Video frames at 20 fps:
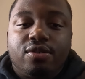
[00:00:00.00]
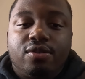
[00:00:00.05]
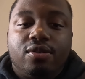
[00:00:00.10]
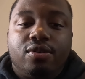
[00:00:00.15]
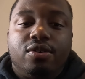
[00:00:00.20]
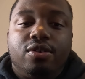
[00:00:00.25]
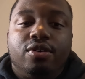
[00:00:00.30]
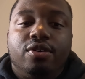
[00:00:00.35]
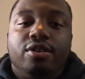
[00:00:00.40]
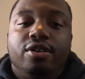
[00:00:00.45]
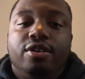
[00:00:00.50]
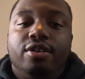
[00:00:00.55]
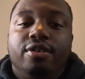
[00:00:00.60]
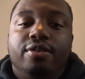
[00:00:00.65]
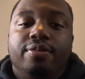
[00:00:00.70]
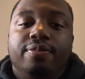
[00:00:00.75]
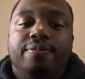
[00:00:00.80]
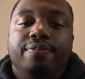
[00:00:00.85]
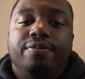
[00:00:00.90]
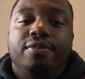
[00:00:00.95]

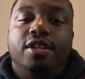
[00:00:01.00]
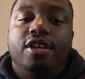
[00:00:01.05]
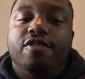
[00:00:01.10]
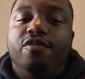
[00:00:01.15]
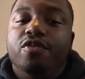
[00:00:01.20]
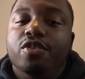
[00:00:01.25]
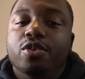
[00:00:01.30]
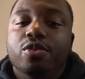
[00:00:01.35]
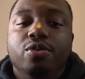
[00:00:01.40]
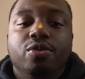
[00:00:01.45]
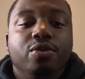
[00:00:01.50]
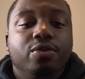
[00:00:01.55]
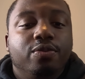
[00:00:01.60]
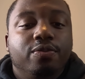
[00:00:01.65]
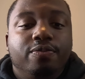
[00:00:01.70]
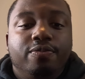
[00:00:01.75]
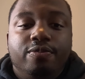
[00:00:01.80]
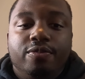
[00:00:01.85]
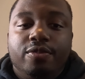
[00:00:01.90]
or if you